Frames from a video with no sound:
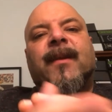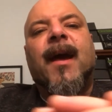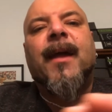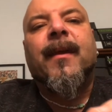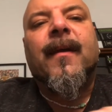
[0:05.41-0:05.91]

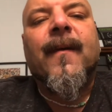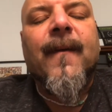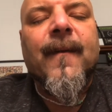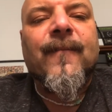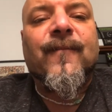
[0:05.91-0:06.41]
got
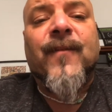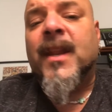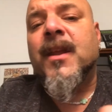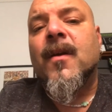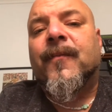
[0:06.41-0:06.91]
a
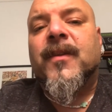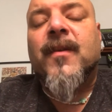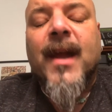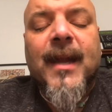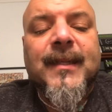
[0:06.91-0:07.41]
video for you
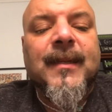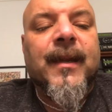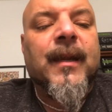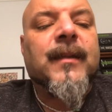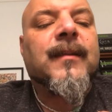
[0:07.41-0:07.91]
guys
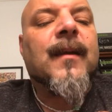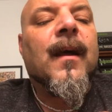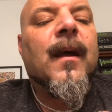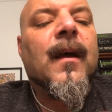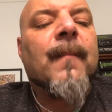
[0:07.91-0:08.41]
tonight
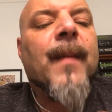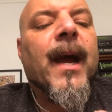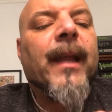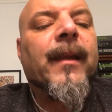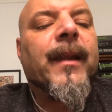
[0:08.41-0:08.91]

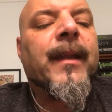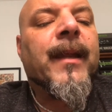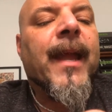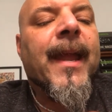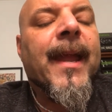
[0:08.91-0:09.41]

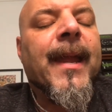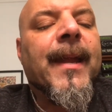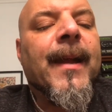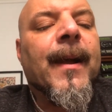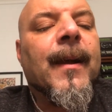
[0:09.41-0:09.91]
highlighting
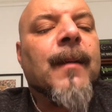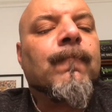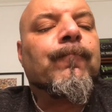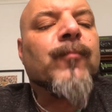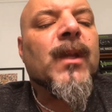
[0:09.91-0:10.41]

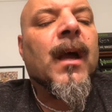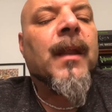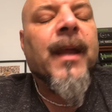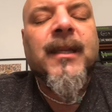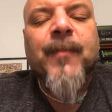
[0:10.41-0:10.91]
a
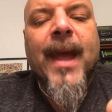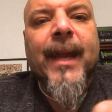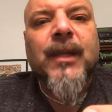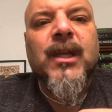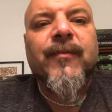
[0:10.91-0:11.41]
nice
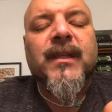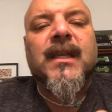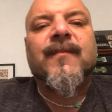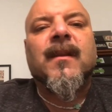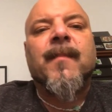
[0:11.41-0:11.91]
package I
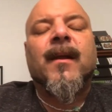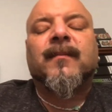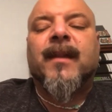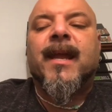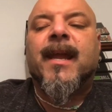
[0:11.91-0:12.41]
received in the mail
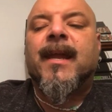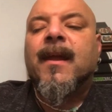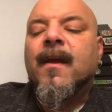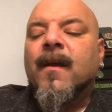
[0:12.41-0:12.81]
today